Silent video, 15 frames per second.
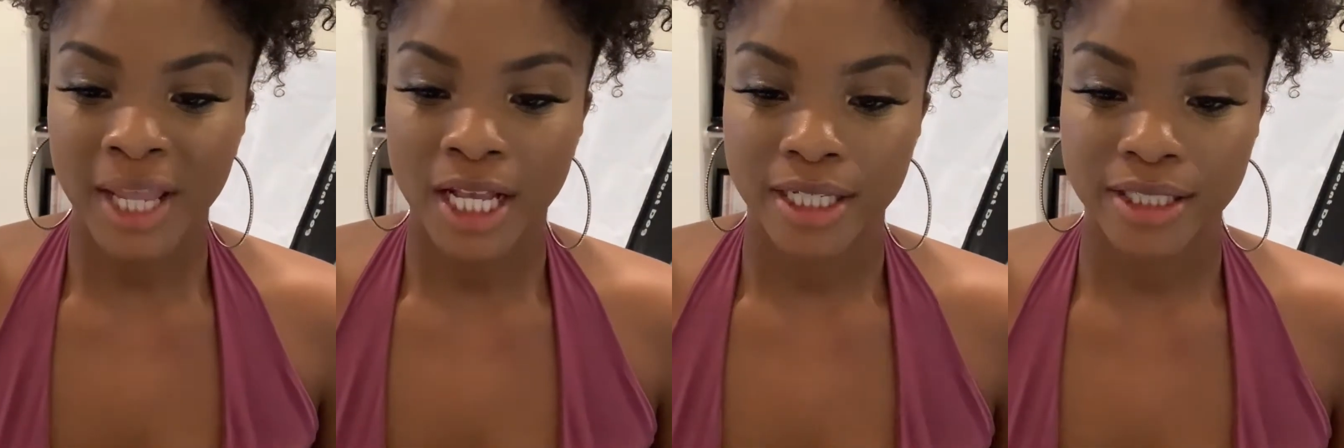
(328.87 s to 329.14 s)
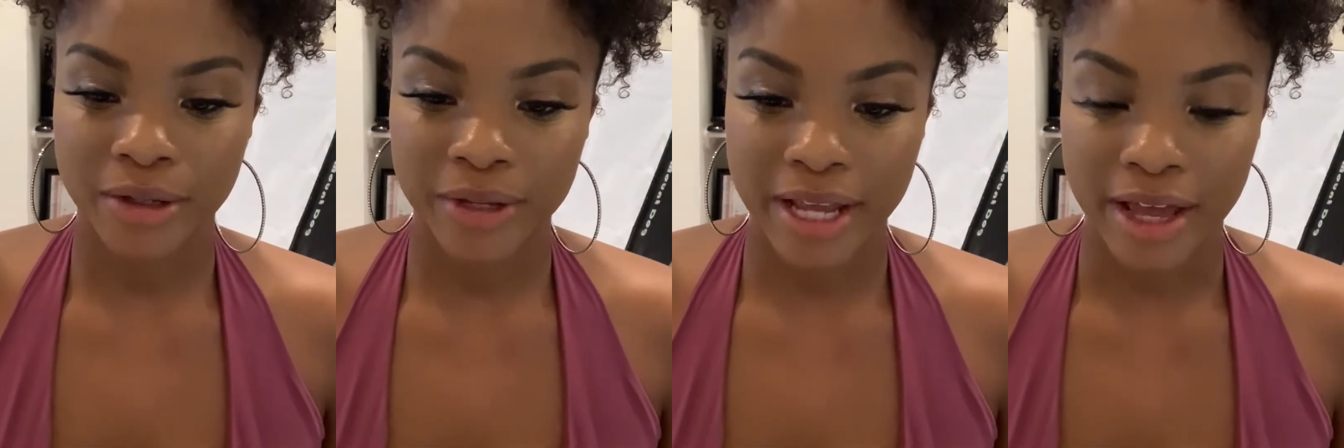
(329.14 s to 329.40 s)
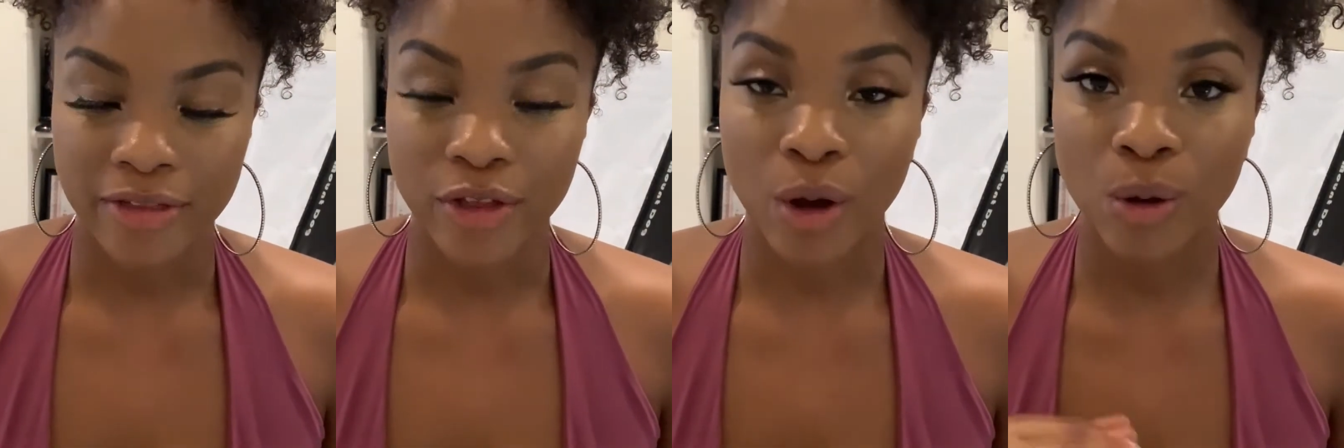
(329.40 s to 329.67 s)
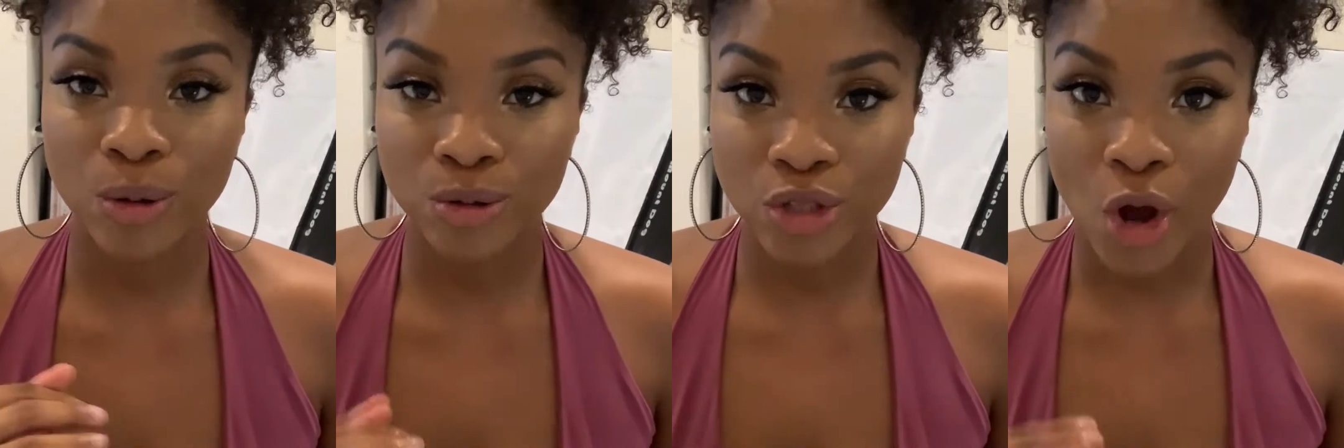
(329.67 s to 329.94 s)
So yeah,
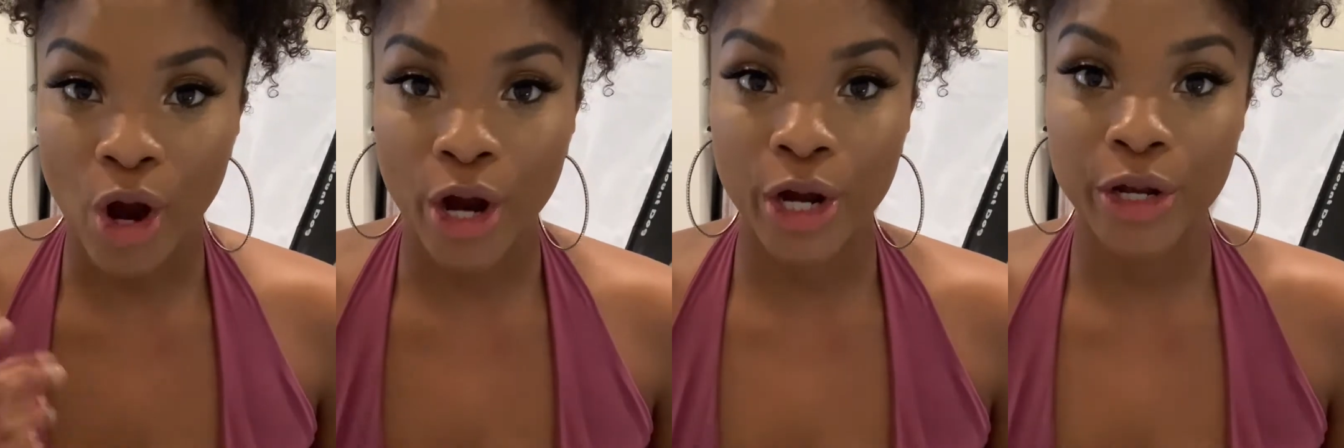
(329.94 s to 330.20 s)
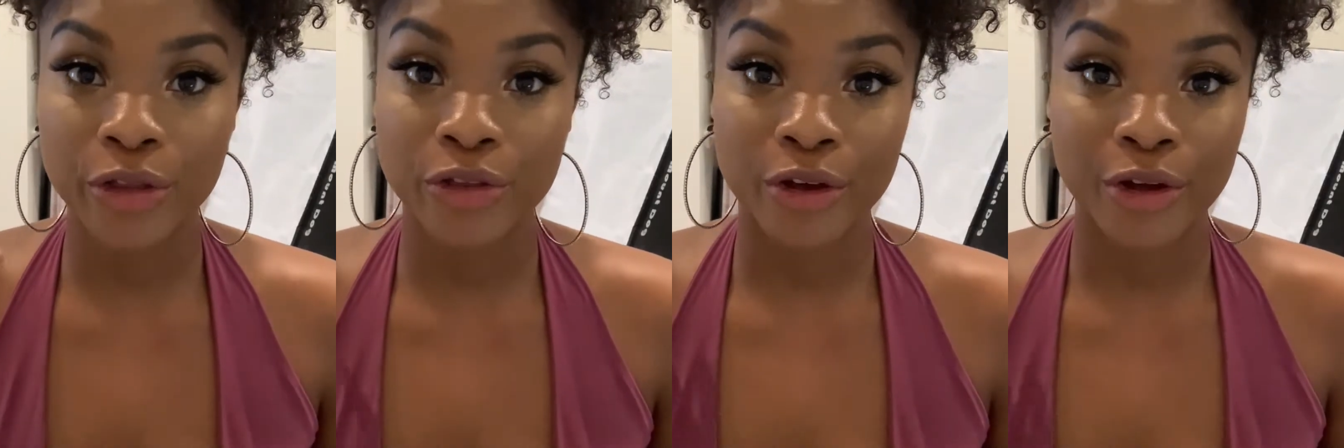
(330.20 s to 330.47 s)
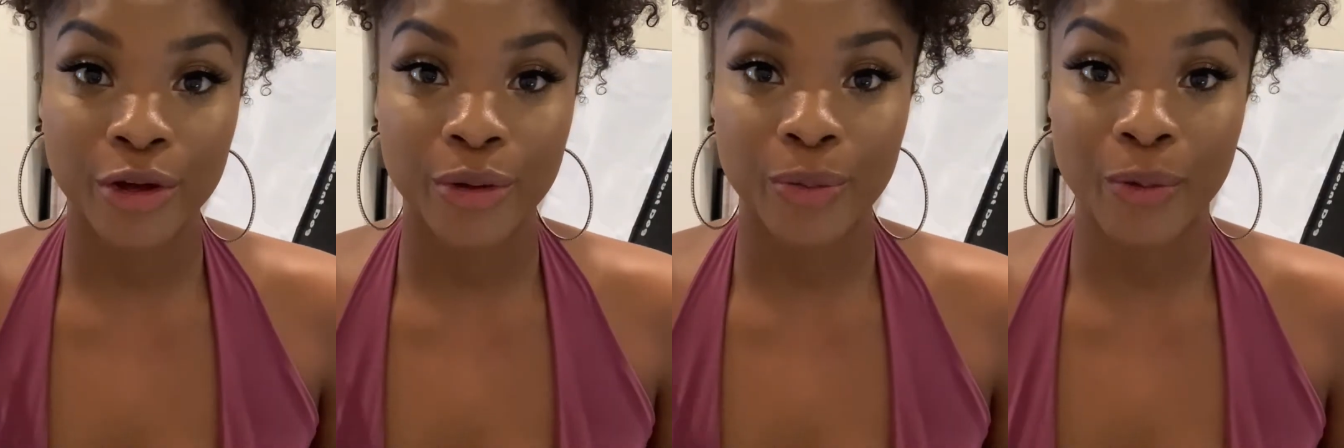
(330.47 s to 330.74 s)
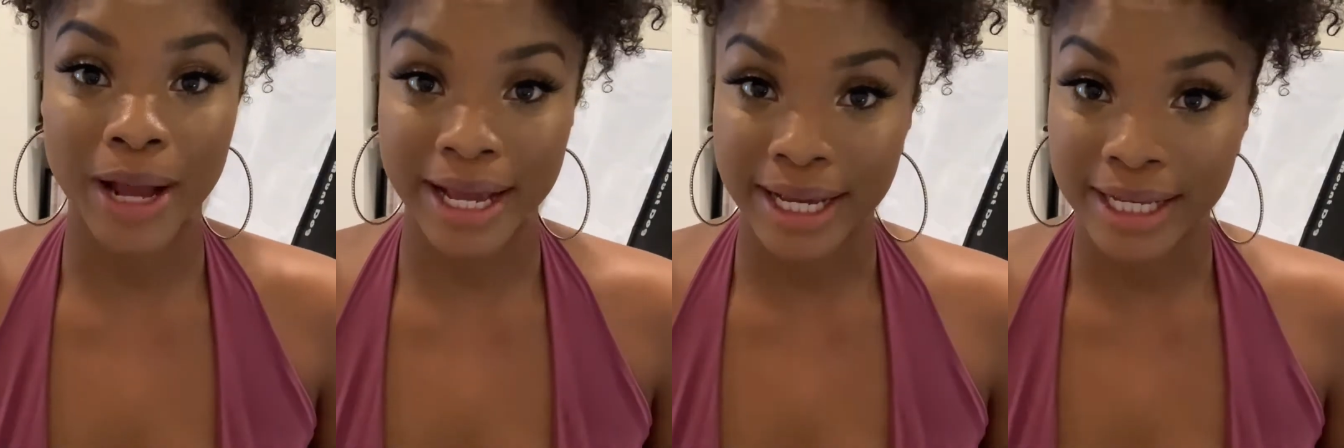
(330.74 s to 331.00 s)
those are the
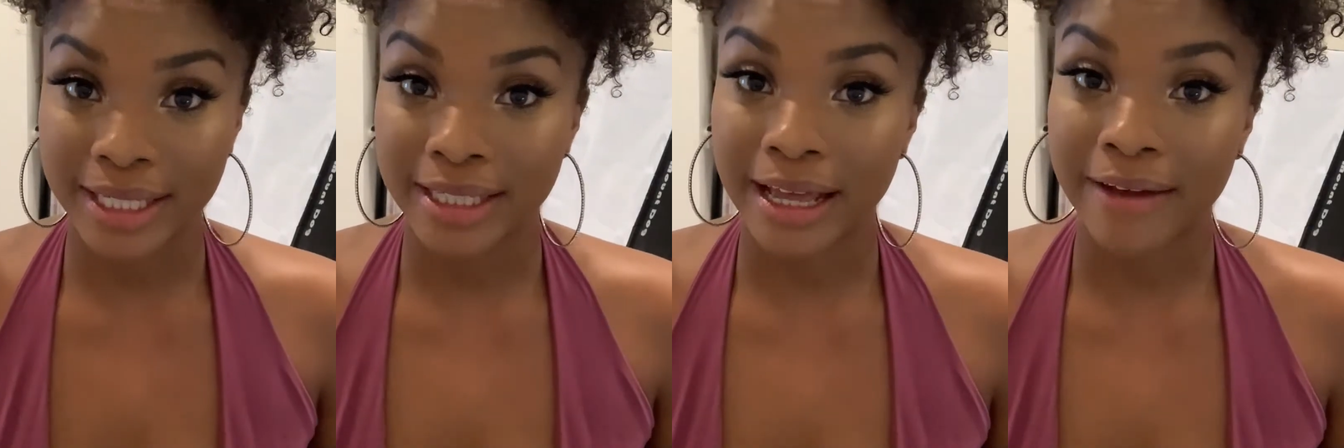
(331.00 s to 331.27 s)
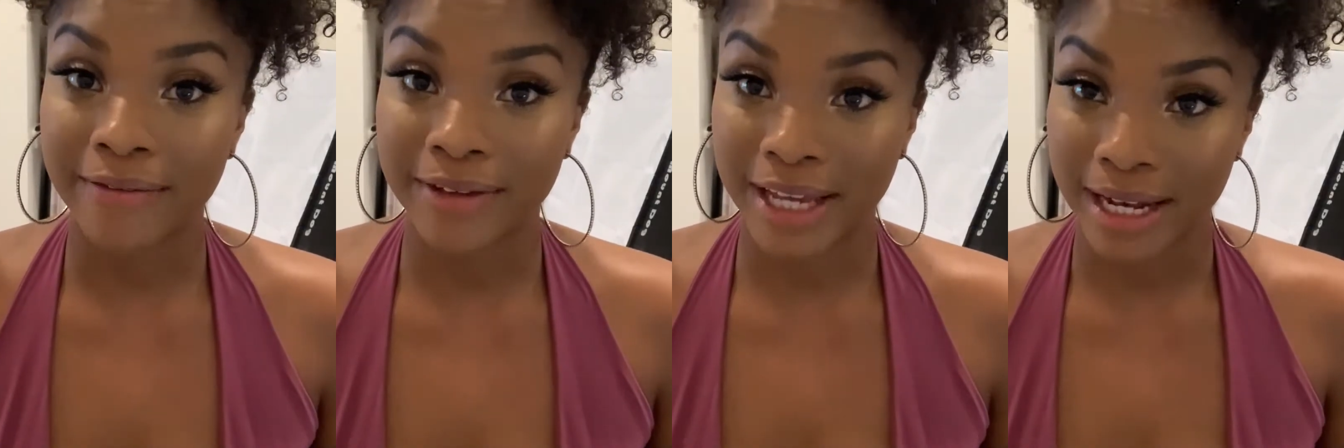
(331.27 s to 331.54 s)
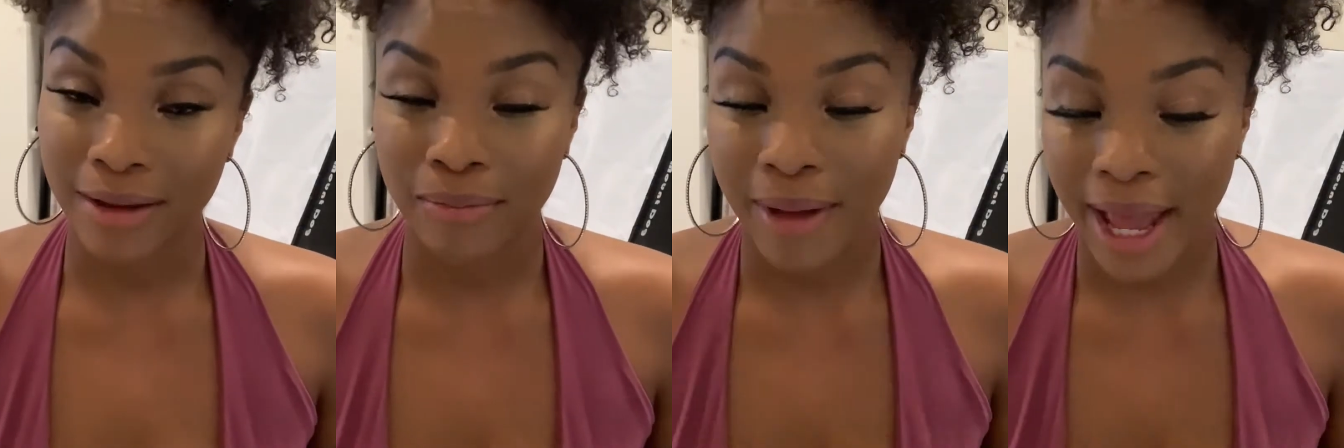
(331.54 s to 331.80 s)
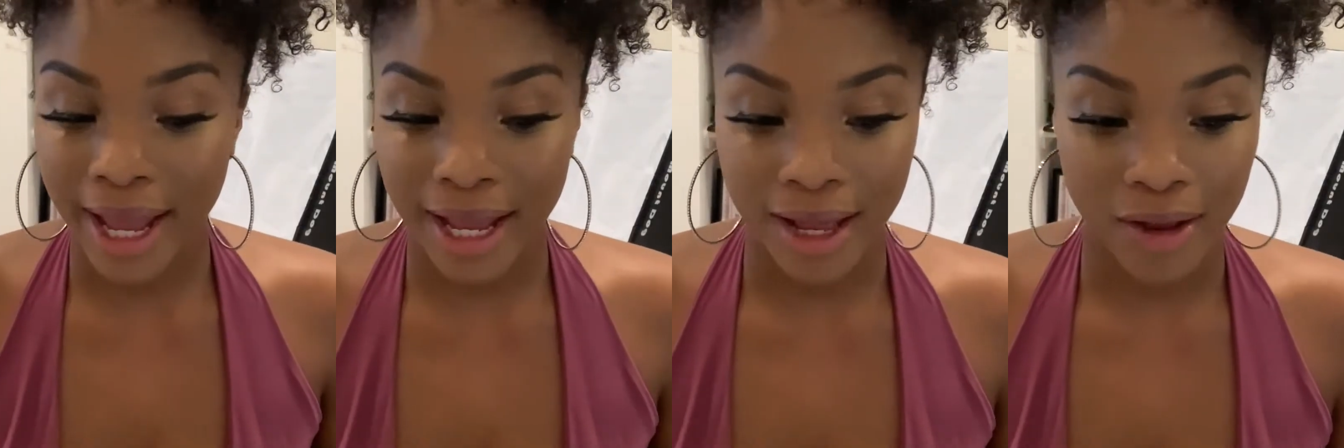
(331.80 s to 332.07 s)
ways of getting
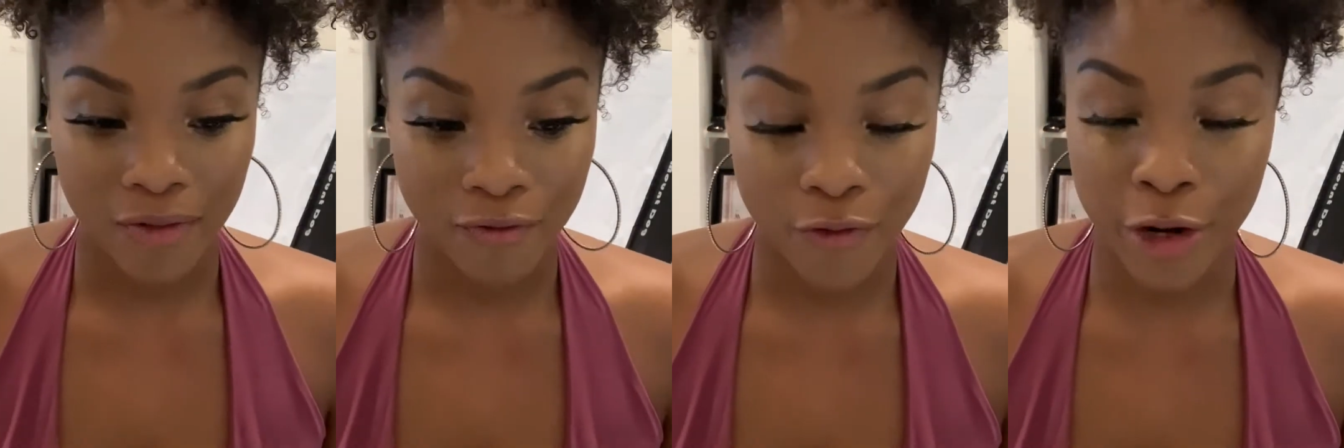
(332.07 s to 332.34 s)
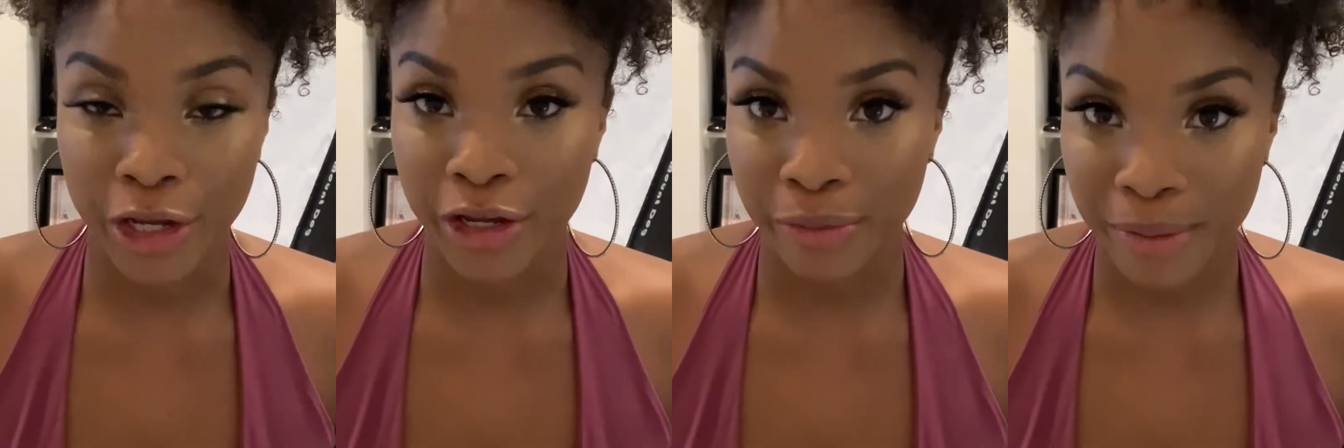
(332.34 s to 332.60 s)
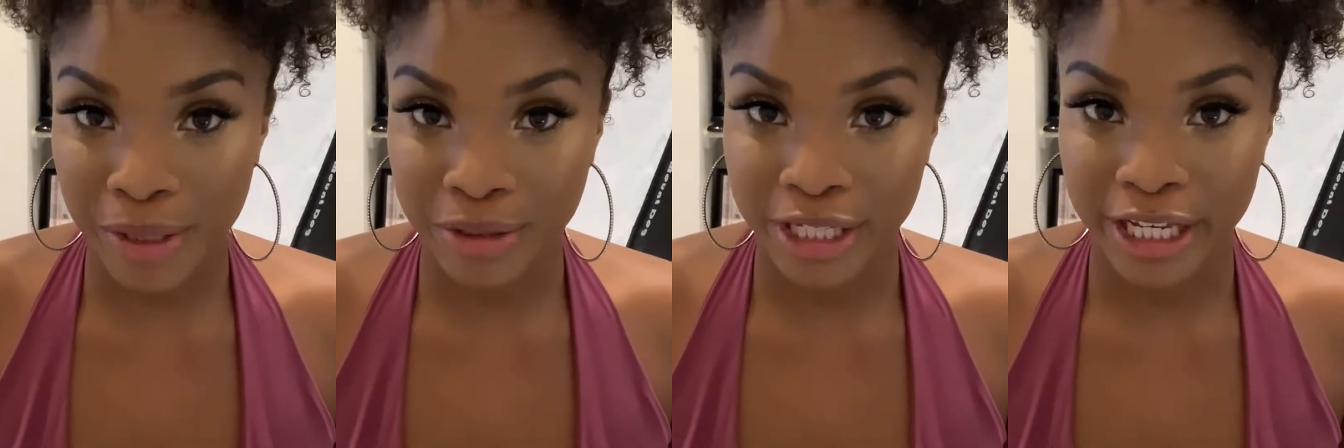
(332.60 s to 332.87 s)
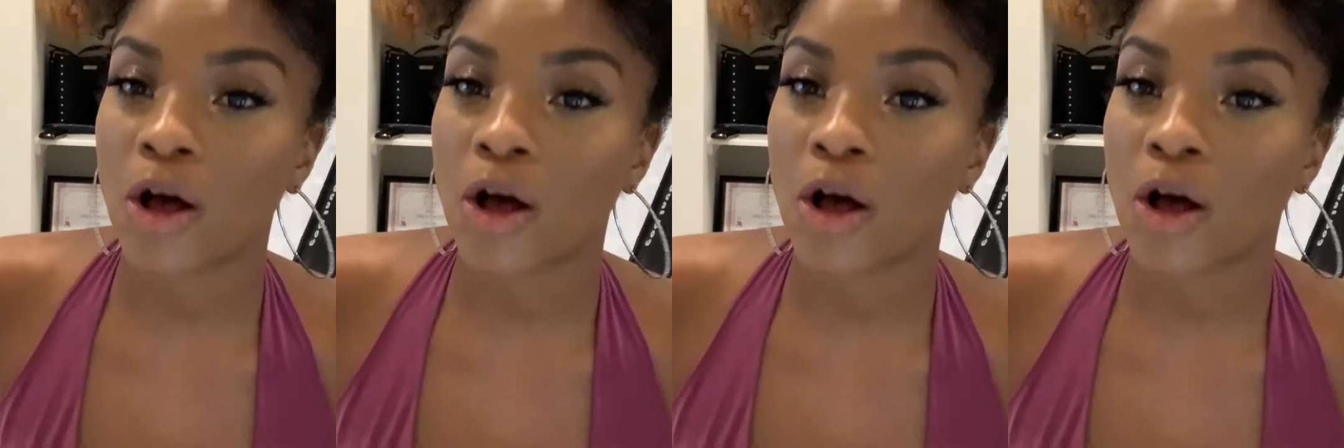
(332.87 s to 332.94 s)
paid for your music.